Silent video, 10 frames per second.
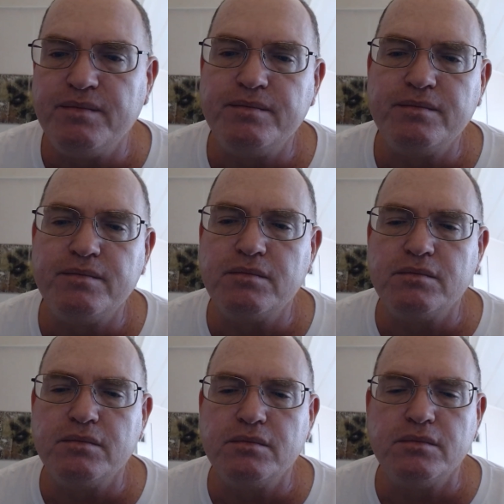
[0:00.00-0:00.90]

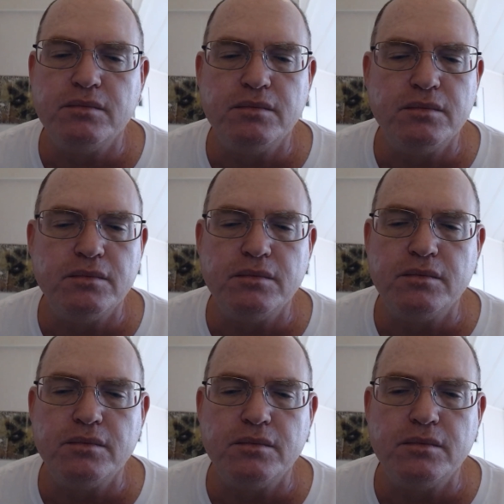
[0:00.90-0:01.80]

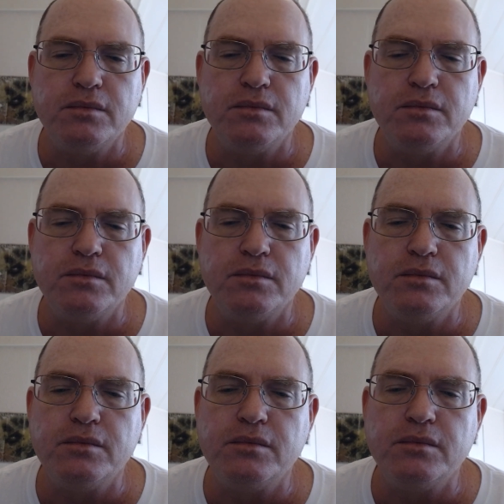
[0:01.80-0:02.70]

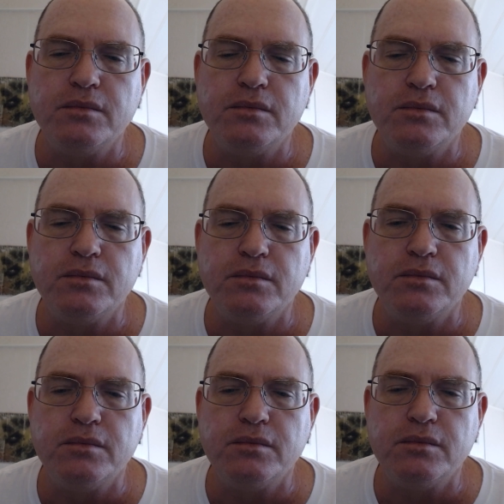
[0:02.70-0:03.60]

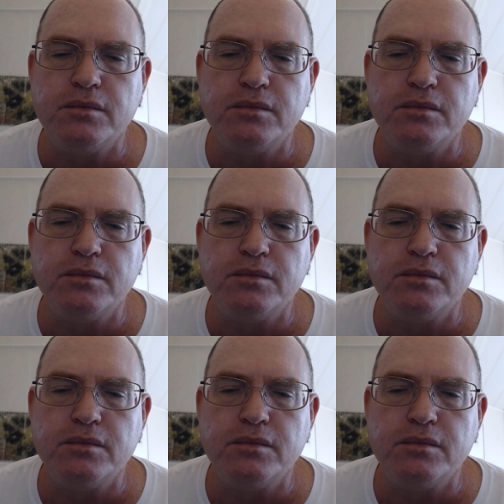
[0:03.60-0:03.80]
(no one is talking)